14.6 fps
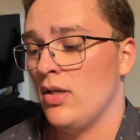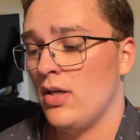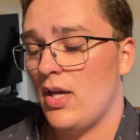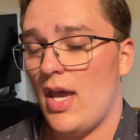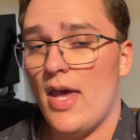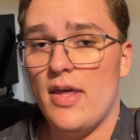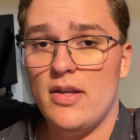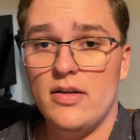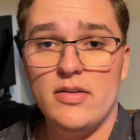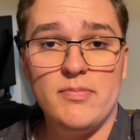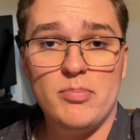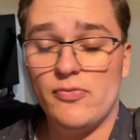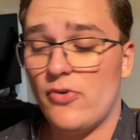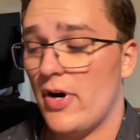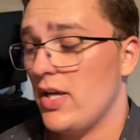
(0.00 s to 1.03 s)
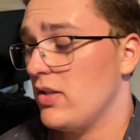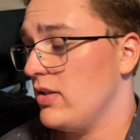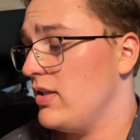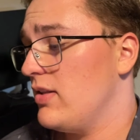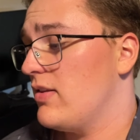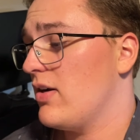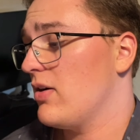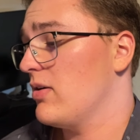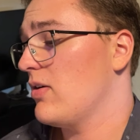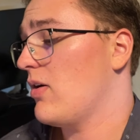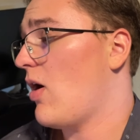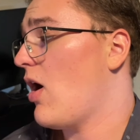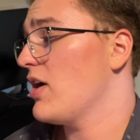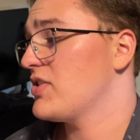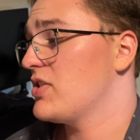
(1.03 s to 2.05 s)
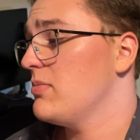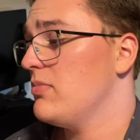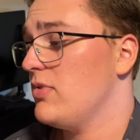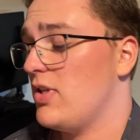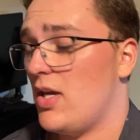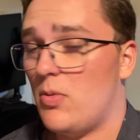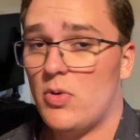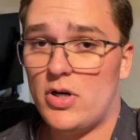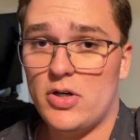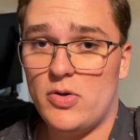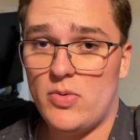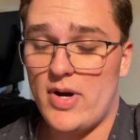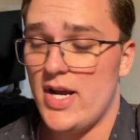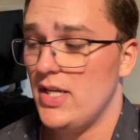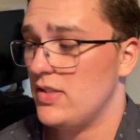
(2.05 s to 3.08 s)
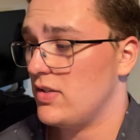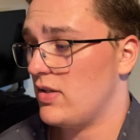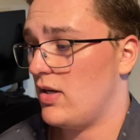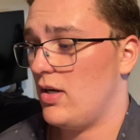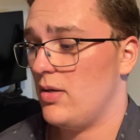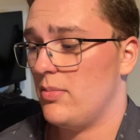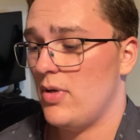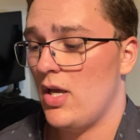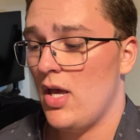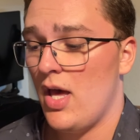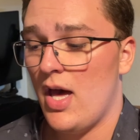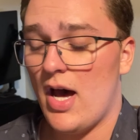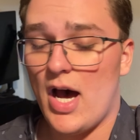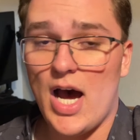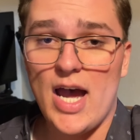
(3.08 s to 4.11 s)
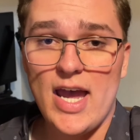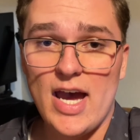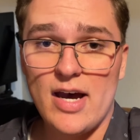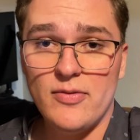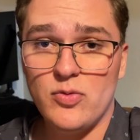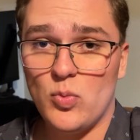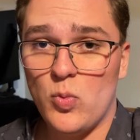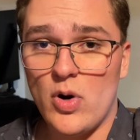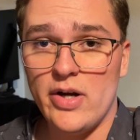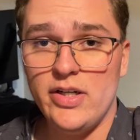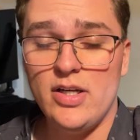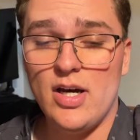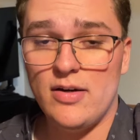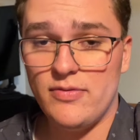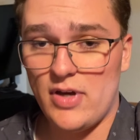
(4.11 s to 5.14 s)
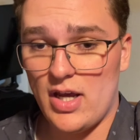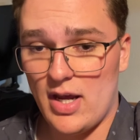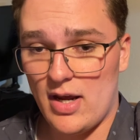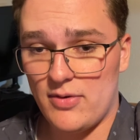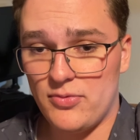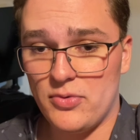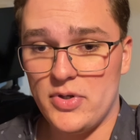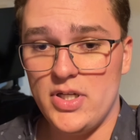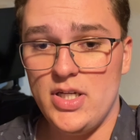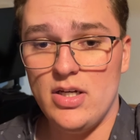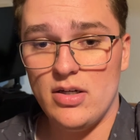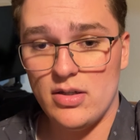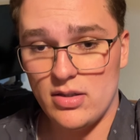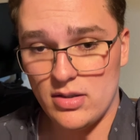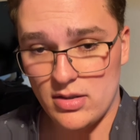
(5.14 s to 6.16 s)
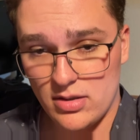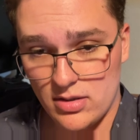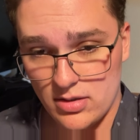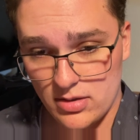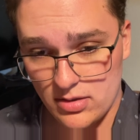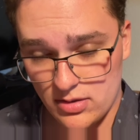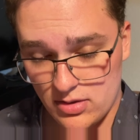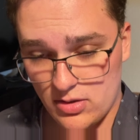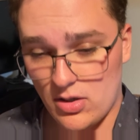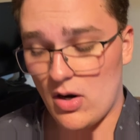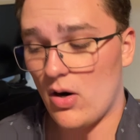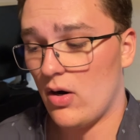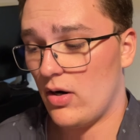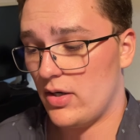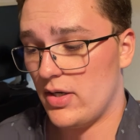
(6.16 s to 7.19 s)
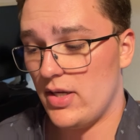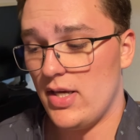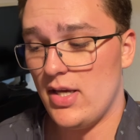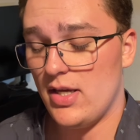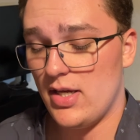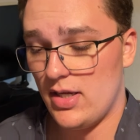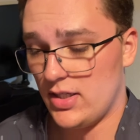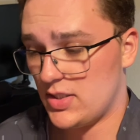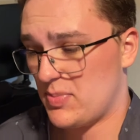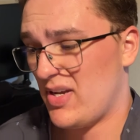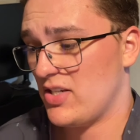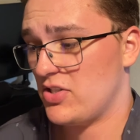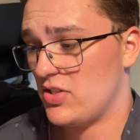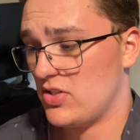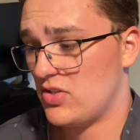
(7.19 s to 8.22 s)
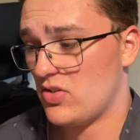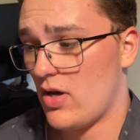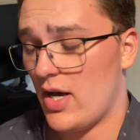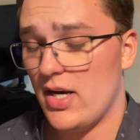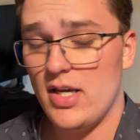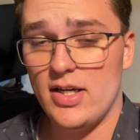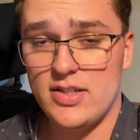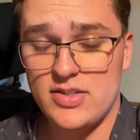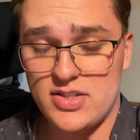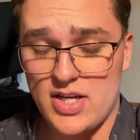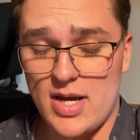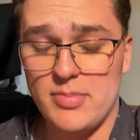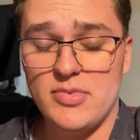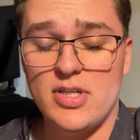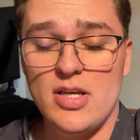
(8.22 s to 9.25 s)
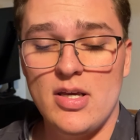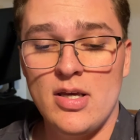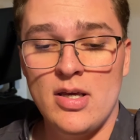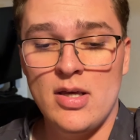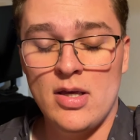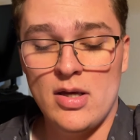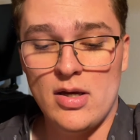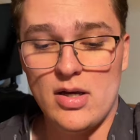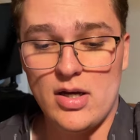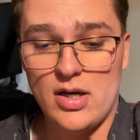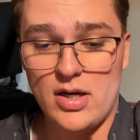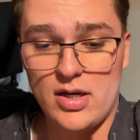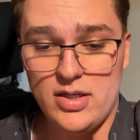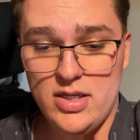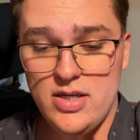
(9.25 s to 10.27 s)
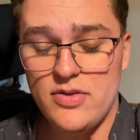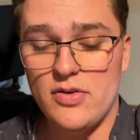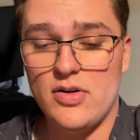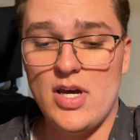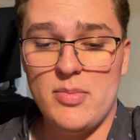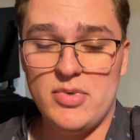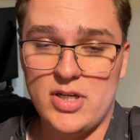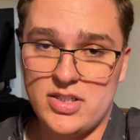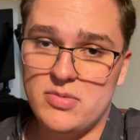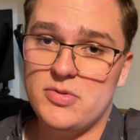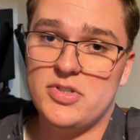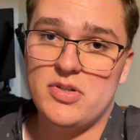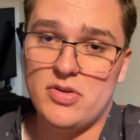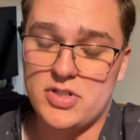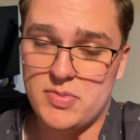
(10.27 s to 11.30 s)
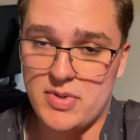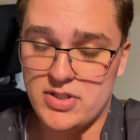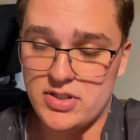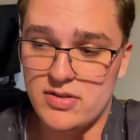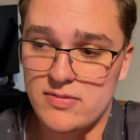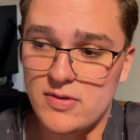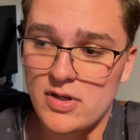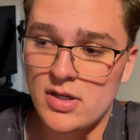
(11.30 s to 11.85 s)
and frankly, they're awesome. They work great. I have one of every card expansion slot except Ethernet because it was so expensive.